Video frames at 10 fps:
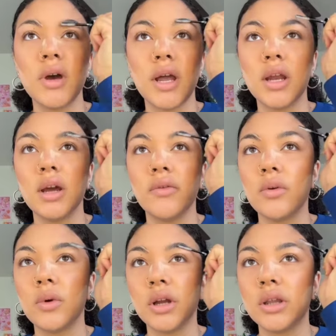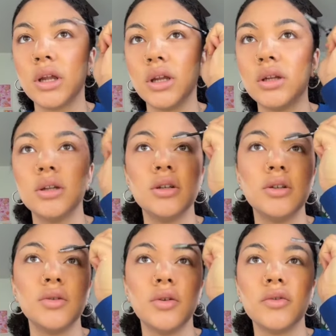any of the work that I needed to
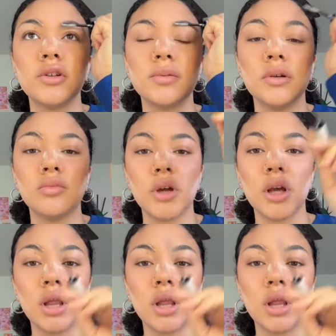do over spring break.